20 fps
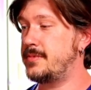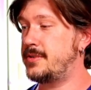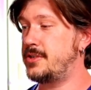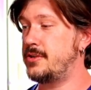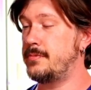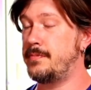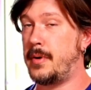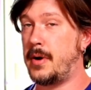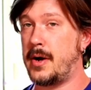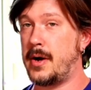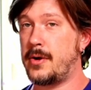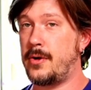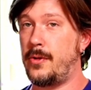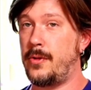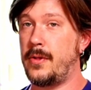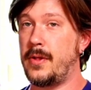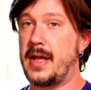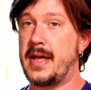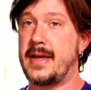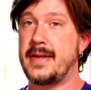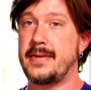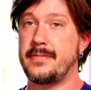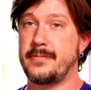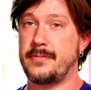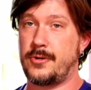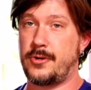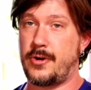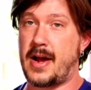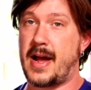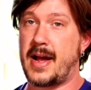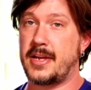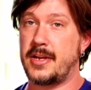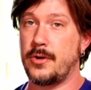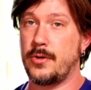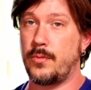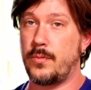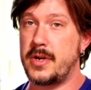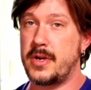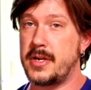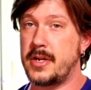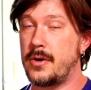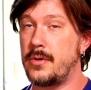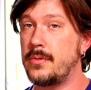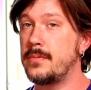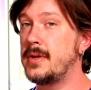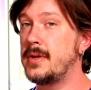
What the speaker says: to buckle and crack your window.